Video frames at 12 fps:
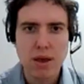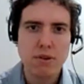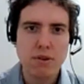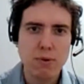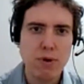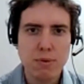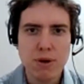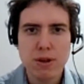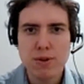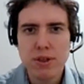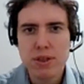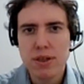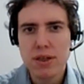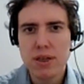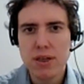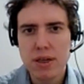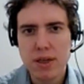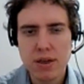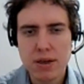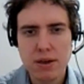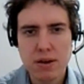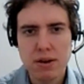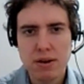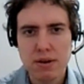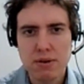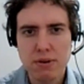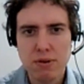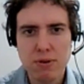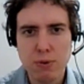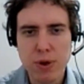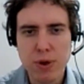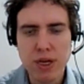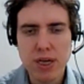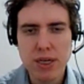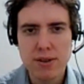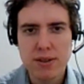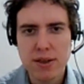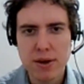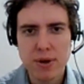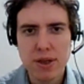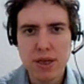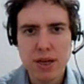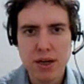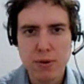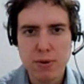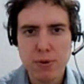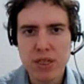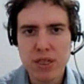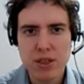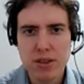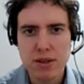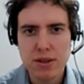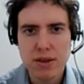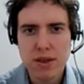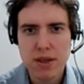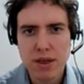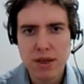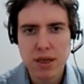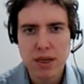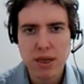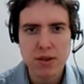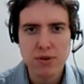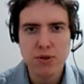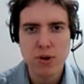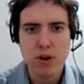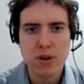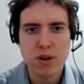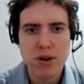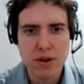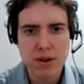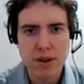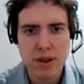about the wheat? We are reaching the $8 level.